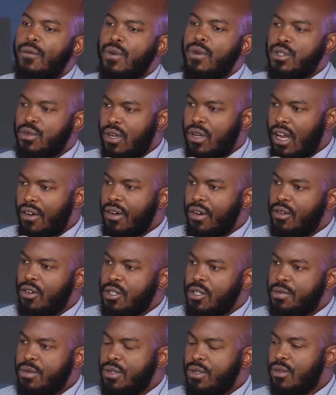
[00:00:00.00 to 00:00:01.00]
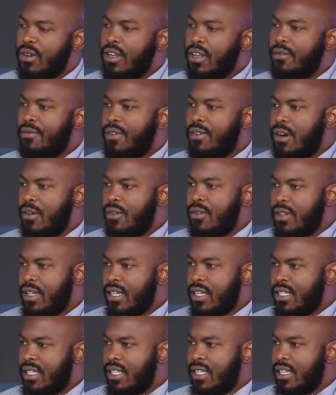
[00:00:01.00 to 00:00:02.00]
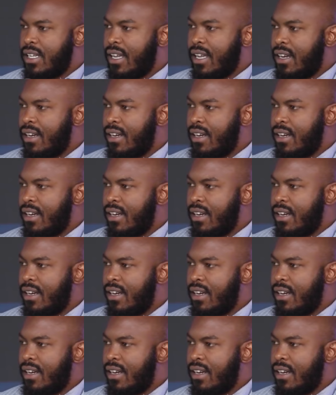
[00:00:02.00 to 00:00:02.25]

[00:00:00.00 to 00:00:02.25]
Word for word: Went to Karen Hospital and found that he